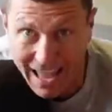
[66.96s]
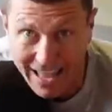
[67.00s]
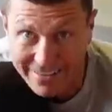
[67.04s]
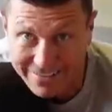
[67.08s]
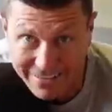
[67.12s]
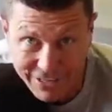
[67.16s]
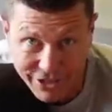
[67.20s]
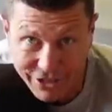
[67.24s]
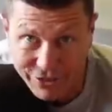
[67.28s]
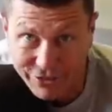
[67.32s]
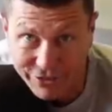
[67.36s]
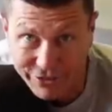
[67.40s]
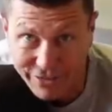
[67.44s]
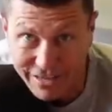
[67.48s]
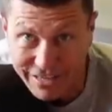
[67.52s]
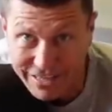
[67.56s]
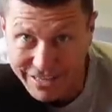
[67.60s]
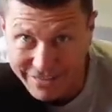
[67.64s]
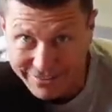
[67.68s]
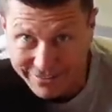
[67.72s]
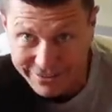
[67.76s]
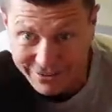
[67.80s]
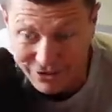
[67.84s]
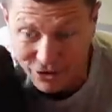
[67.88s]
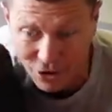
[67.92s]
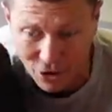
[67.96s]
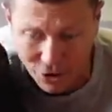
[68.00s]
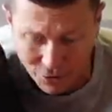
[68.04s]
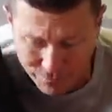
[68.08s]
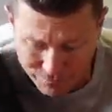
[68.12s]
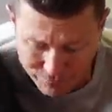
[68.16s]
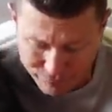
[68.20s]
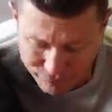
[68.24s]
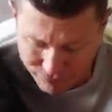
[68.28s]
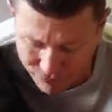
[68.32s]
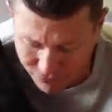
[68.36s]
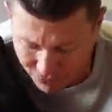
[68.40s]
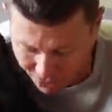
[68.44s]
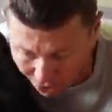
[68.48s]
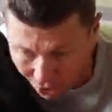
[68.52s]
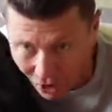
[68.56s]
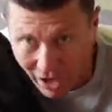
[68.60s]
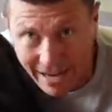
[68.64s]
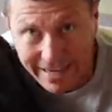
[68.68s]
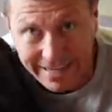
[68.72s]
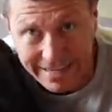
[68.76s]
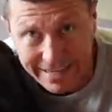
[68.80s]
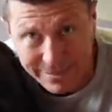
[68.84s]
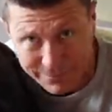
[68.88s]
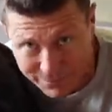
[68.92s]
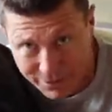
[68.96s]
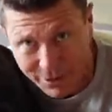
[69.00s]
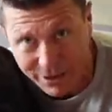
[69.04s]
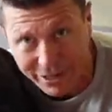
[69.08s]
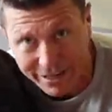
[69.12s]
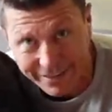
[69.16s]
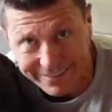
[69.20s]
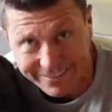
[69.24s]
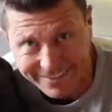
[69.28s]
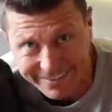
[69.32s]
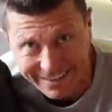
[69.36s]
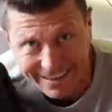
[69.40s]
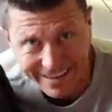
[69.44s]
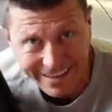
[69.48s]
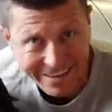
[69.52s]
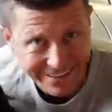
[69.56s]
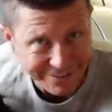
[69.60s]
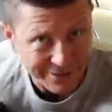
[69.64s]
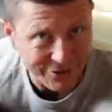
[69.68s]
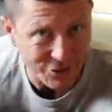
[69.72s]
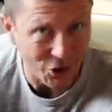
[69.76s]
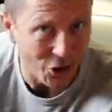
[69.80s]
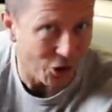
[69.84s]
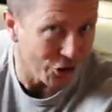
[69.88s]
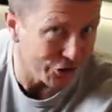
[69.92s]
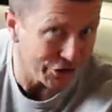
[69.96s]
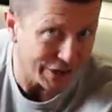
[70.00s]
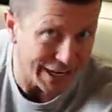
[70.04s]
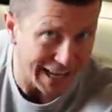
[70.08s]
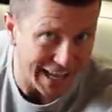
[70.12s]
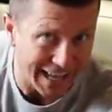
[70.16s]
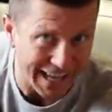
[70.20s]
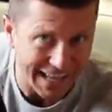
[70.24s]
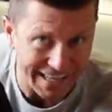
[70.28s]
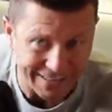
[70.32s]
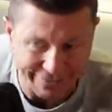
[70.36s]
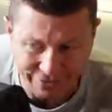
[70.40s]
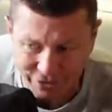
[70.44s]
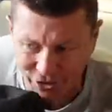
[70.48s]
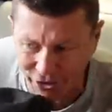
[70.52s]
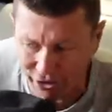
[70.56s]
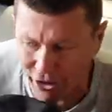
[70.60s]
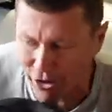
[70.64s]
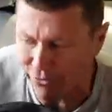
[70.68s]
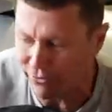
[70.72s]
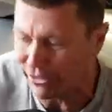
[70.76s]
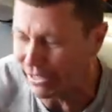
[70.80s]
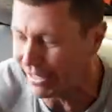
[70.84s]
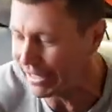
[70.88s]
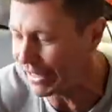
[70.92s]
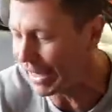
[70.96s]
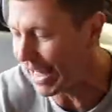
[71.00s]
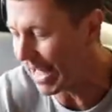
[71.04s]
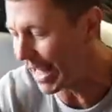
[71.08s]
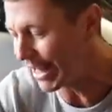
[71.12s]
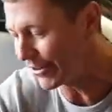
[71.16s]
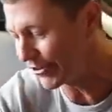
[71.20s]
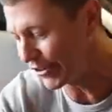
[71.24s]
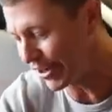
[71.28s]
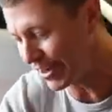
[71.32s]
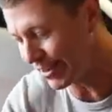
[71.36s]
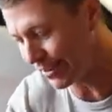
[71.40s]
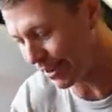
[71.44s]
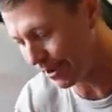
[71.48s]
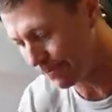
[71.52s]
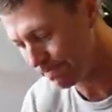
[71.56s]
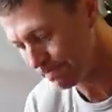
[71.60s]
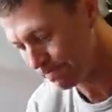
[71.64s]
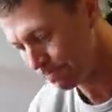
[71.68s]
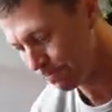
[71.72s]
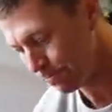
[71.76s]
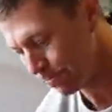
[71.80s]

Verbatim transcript: As you can see, it's not tiny, but it's, it's, not, uh, it's not overly large either.